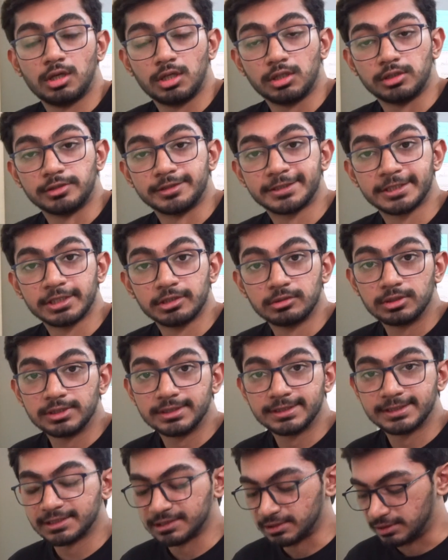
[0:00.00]
And so
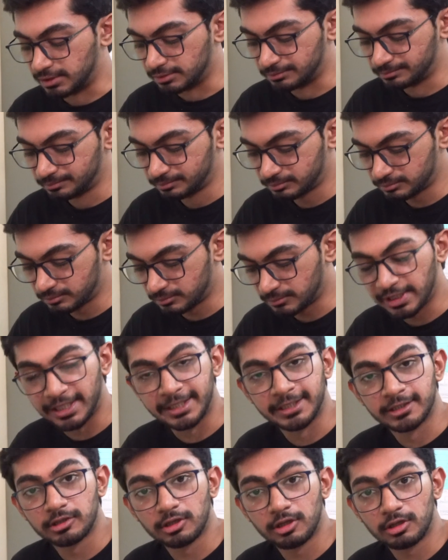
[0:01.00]
it's uh,
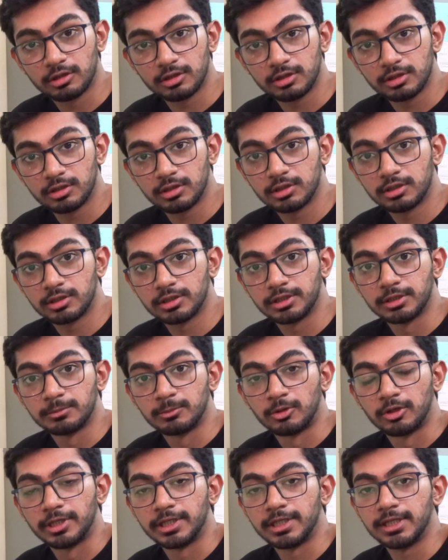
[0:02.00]
9 o'clock in the
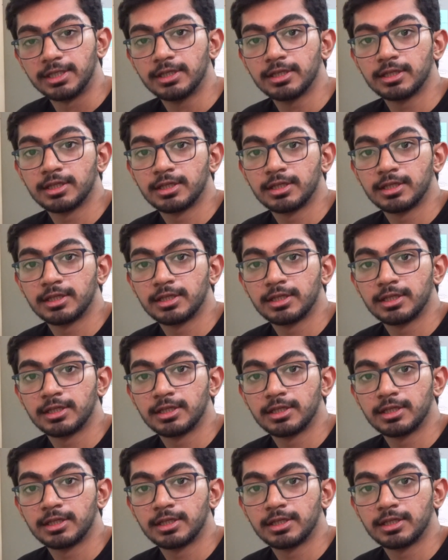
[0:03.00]
morning